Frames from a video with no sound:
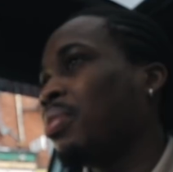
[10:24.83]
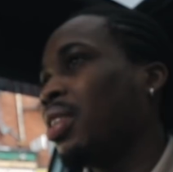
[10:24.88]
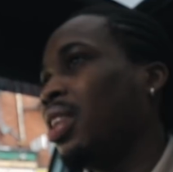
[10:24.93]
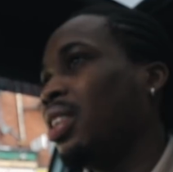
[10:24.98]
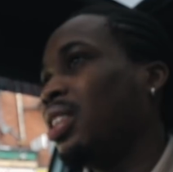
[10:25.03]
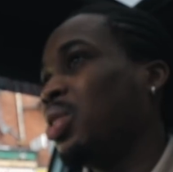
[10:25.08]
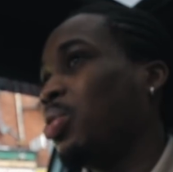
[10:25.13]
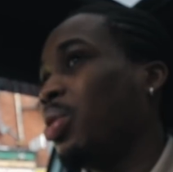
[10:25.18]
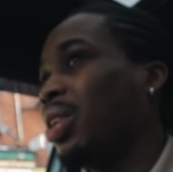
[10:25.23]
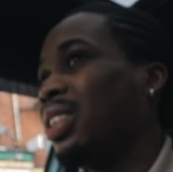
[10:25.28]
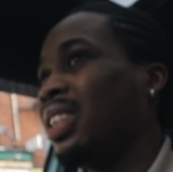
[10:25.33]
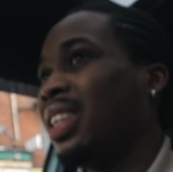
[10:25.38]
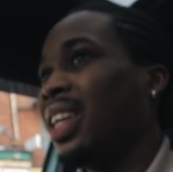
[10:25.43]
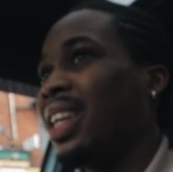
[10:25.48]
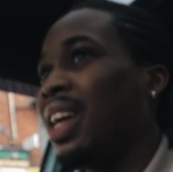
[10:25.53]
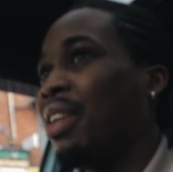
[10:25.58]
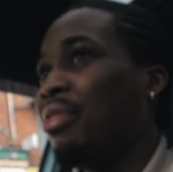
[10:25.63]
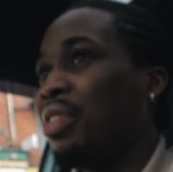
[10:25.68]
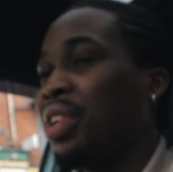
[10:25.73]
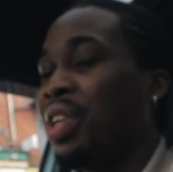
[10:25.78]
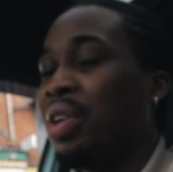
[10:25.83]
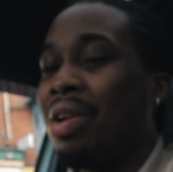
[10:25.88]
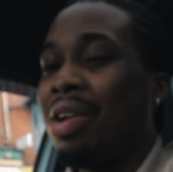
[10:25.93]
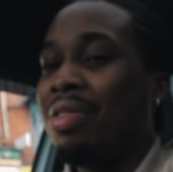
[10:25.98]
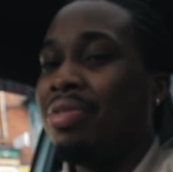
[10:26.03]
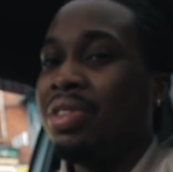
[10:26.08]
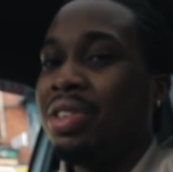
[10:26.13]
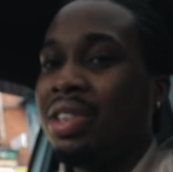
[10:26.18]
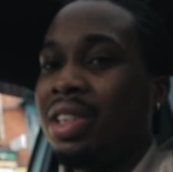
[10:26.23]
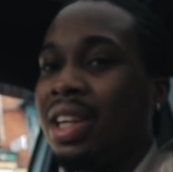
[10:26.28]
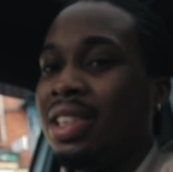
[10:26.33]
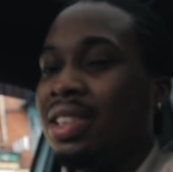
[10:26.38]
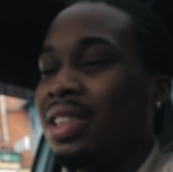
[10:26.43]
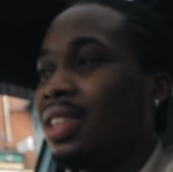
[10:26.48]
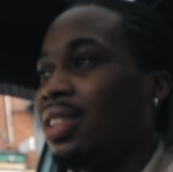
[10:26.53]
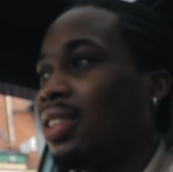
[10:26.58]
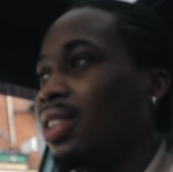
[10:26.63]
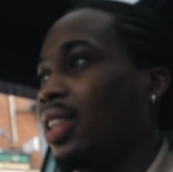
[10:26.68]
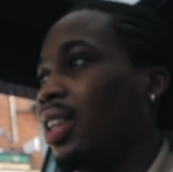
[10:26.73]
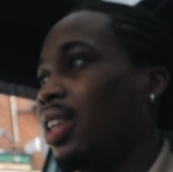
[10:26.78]
I just wanted to get that video out for you guys
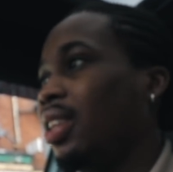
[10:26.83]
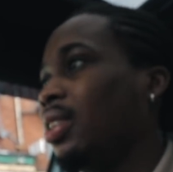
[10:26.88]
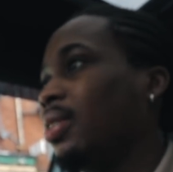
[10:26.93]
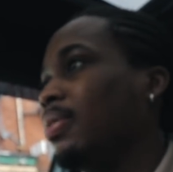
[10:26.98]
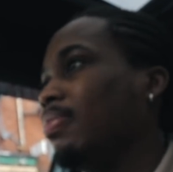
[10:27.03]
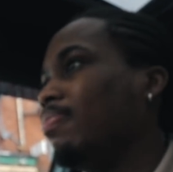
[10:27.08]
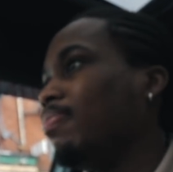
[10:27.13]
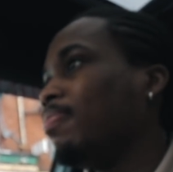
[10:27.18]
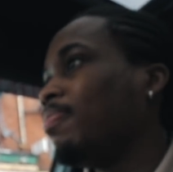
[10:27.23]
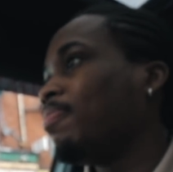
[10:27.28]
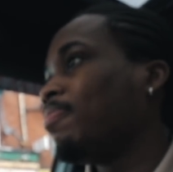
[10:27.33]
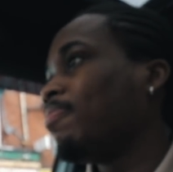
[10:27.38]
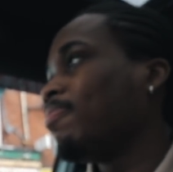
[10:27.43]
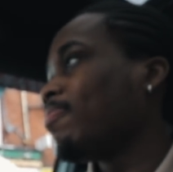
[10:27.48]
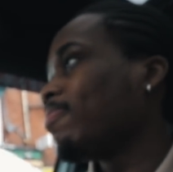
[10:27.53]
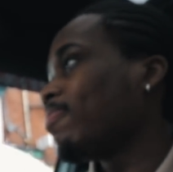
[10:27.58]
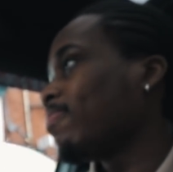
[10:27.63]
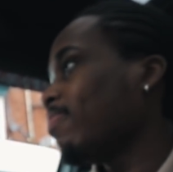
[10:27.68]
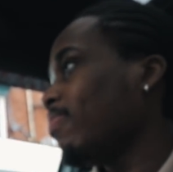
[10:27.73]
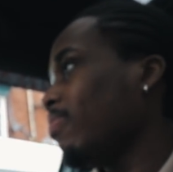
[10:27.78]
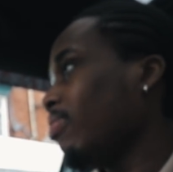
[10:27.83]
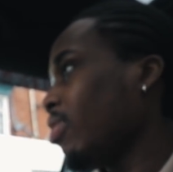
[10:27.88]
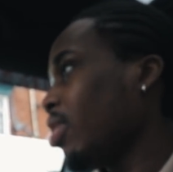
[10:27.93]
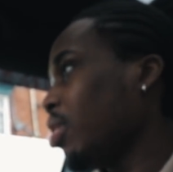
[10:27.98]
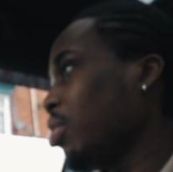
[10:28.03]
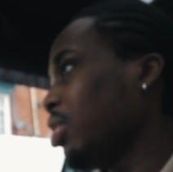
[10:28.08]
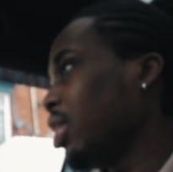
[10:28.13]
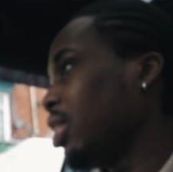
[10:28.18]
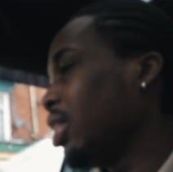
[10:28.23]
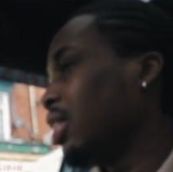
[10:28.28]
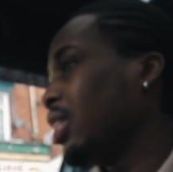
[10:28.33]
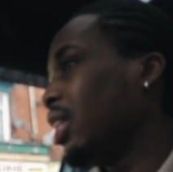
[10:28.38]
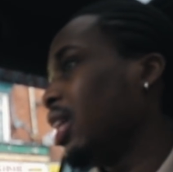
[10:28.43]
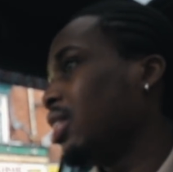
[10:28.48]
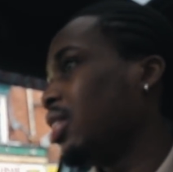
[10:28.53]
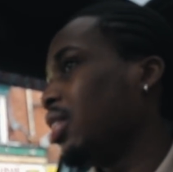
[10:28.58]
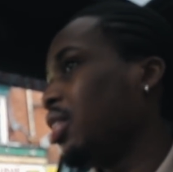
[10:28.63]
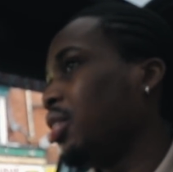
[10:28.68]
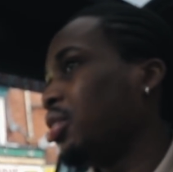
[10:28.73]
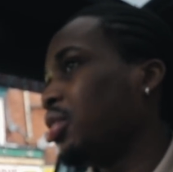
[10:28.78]
yesterday, which I didn't
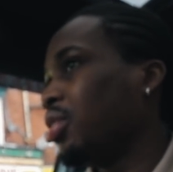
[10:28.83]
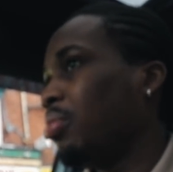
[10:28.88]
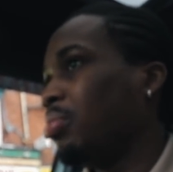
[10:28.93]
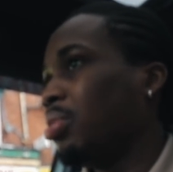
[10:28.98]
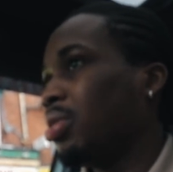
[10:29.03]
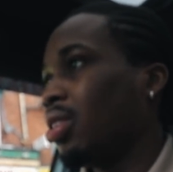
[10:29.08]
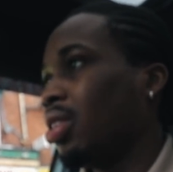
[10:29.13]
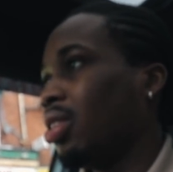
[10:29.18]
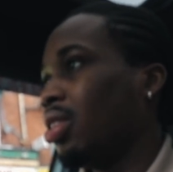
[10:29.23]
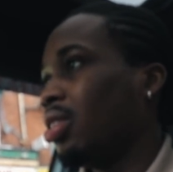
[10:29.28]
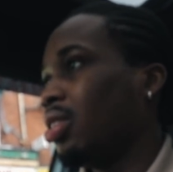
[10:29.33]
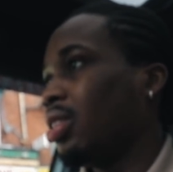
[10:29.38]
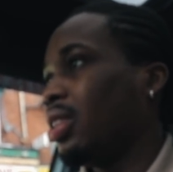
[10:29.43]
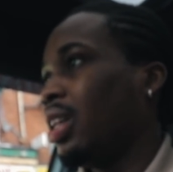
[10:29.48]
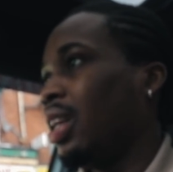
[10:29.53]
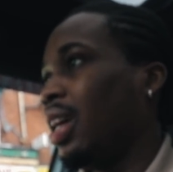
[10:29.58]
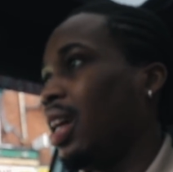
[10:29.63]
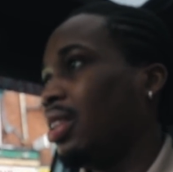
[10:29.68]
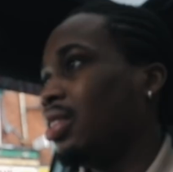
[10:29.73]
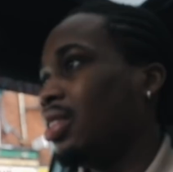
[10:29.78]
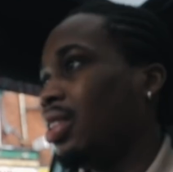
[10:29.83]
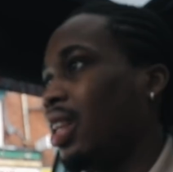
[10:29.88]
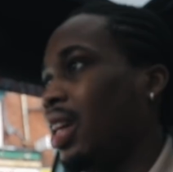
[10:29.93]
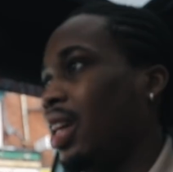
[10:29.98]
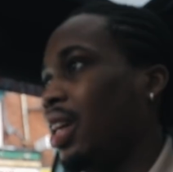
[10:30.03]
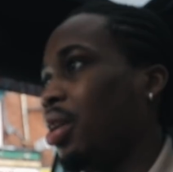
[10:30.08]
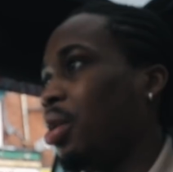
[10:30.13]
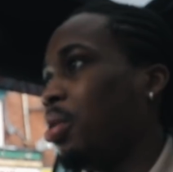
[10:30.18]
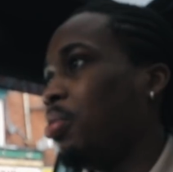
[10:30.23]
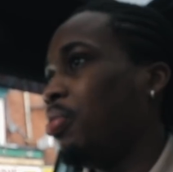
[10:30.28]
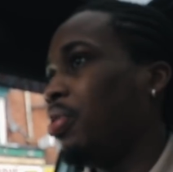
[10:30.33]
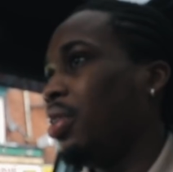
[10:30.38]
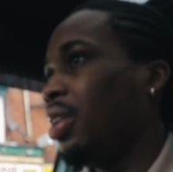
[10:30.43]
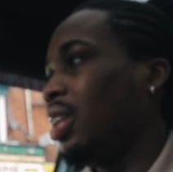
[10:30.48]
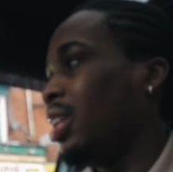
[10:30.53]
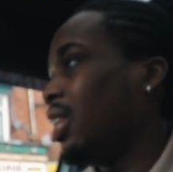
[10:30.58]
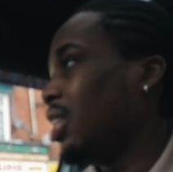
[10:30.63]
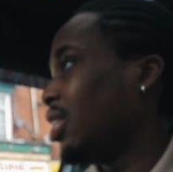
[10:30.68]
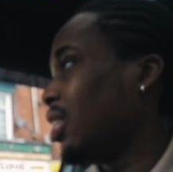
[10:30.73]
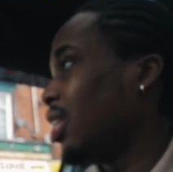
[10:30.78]
get to do, so I'm just gonna get it out today.
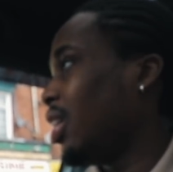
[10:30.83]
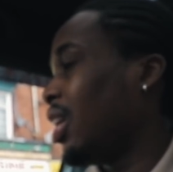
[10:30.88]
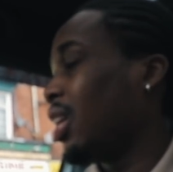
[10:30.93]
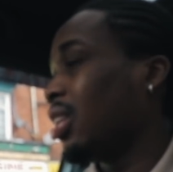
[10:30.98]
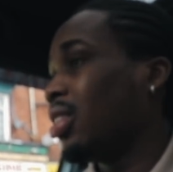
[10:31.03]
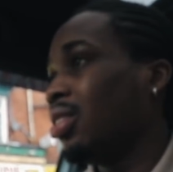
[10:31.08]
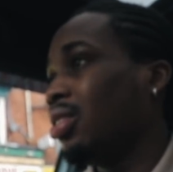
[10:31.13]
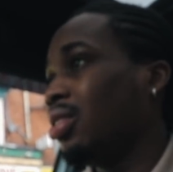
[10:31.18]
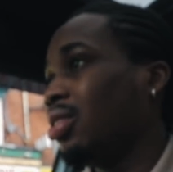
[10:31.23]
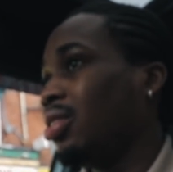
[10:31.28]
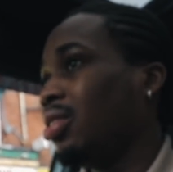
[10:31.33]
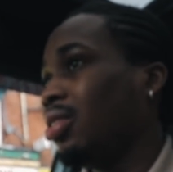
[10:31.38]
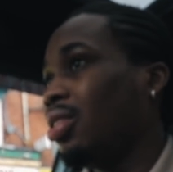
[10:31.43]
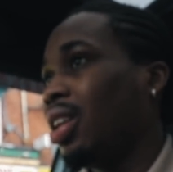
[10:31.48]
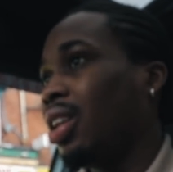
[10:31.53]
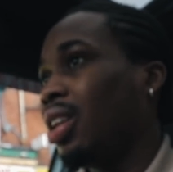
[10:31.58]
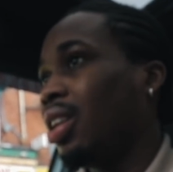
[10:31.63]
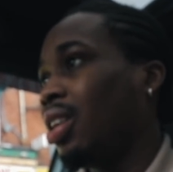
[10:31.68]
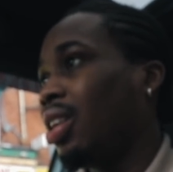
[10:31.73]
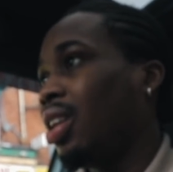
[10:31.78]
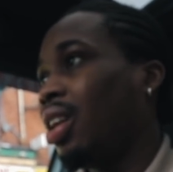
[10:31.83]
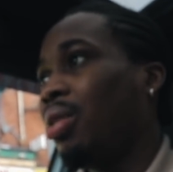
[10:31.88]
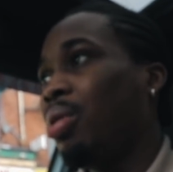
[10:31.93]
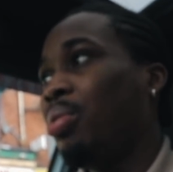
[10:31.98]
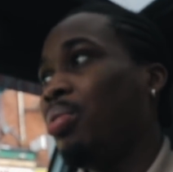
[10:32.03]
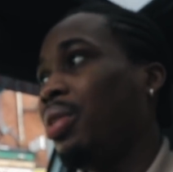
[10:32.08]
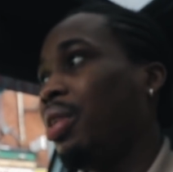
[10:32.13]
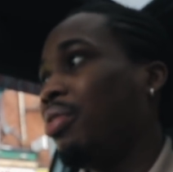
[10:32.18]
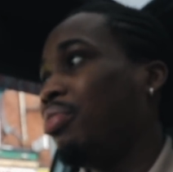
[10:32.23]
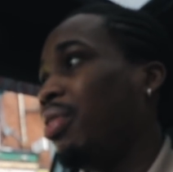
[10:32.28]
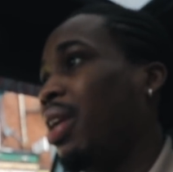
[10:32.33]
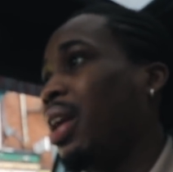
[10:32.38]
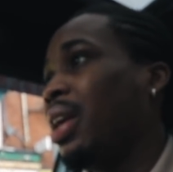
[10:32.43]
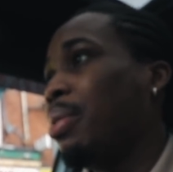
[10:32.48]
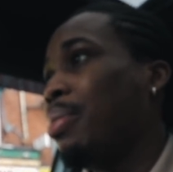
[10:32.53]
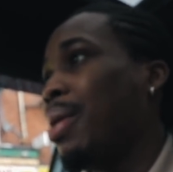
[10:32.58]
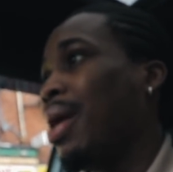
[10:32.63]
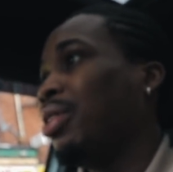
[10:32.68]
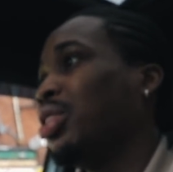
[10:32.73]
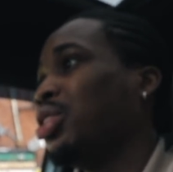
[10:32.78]
Hopefully I can hopefully I find
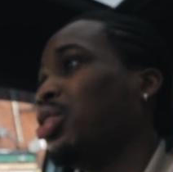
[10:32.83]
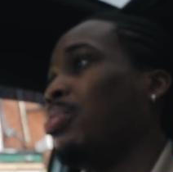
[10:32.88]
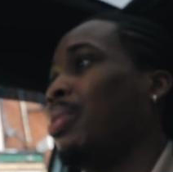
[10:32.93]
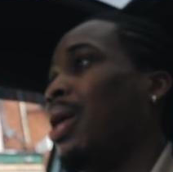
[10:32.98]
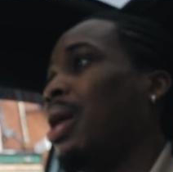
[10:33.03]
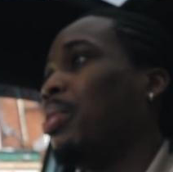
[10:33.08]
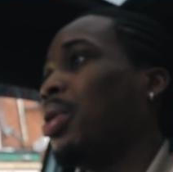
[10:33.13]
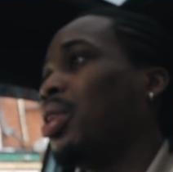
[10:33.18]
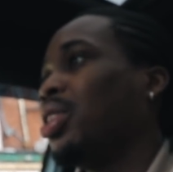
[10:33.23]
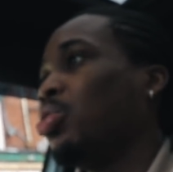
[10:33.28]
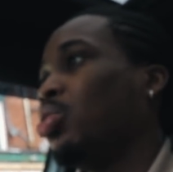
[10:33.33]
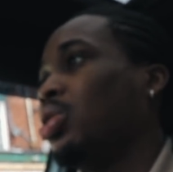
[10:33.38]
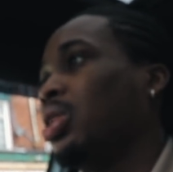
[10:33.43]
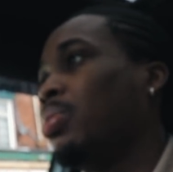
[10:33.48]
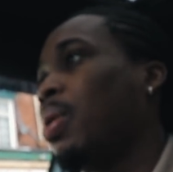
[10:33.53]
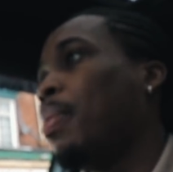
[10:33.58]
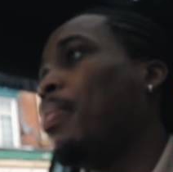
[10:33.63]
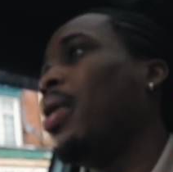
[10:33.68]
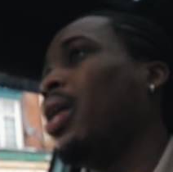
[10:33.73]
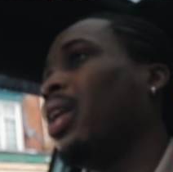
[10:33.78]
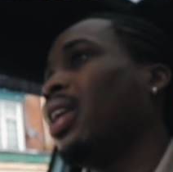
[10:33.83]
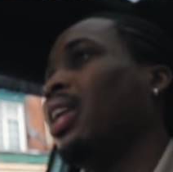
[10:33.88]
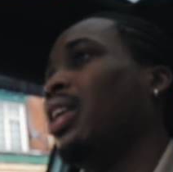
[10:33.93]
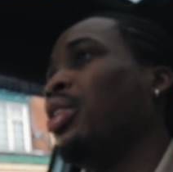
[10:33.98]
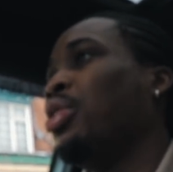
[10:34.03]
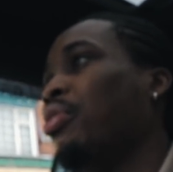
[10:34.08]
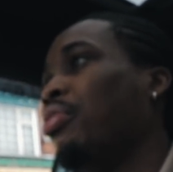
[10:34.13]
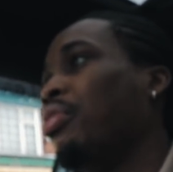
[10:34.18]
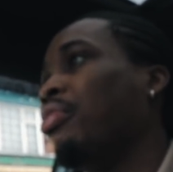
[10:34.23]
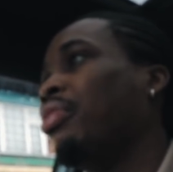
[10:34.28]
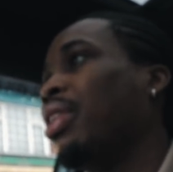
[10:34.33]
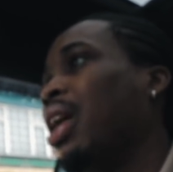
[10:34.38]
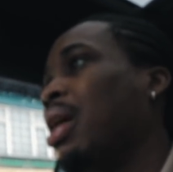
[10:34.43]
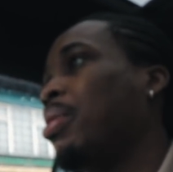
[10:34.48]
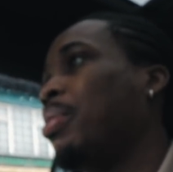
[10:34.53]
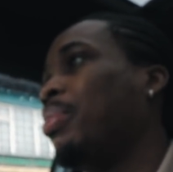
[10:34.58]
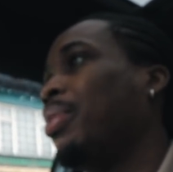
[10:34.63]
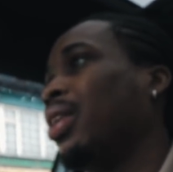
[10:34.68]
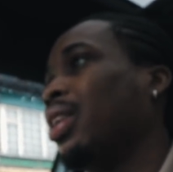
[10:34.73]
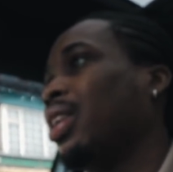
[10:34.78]
the battery somehow, because it was in my pocket. Nothing fell out
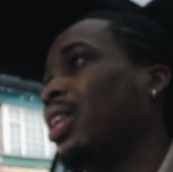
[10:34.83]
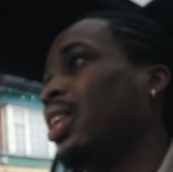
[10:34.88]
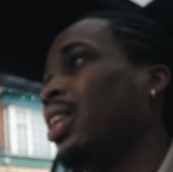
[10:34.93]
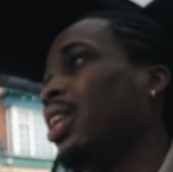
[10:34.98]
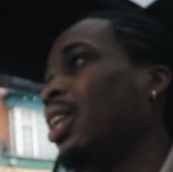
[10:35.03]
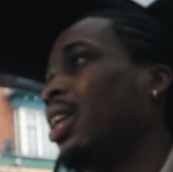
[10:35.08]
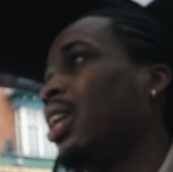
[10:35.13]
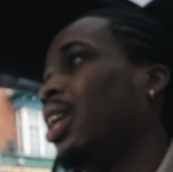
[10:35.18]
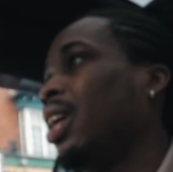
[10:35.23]
of my pocket.